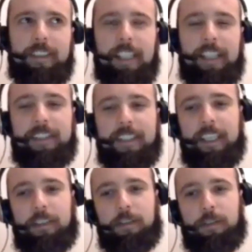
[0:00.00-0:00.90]
last
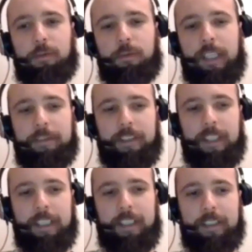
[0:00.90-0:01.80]
year you have
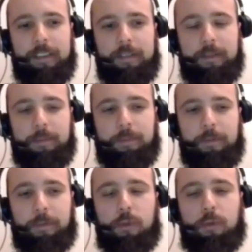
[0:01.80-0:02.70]
a
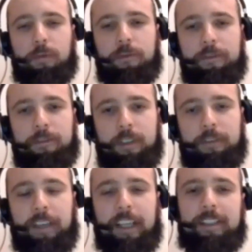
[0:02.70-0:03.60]
few
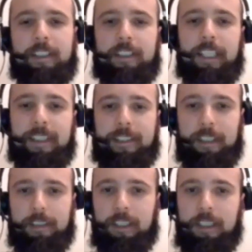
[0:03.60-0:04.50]
fights
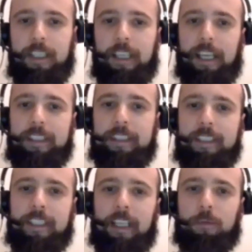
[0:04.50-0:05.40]
cancelled. And
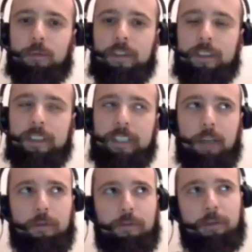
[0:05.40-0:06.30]

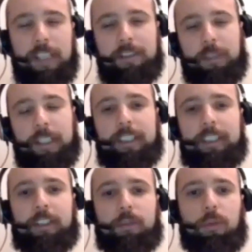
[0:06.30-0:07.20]
how
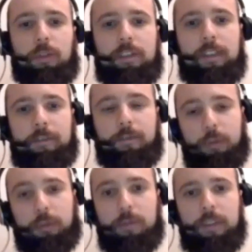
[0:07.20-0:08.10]
frustrating it was
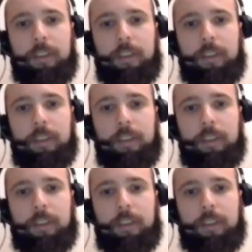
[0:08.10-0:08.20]
for you?